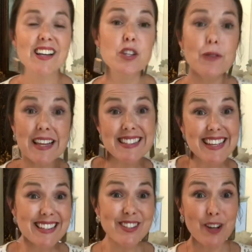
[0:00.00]
So let's
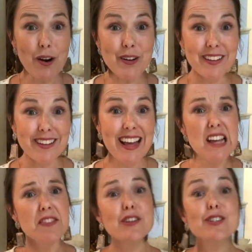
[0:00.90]
get started.
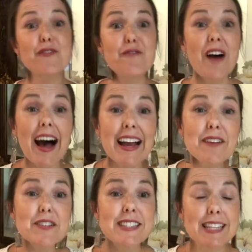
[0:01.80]
There's
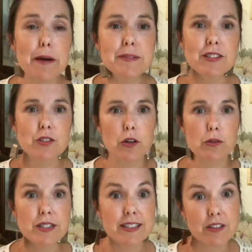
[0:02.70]
5 steps in
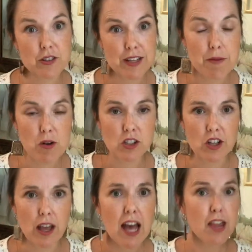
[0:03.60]
circles and scissors hand washing.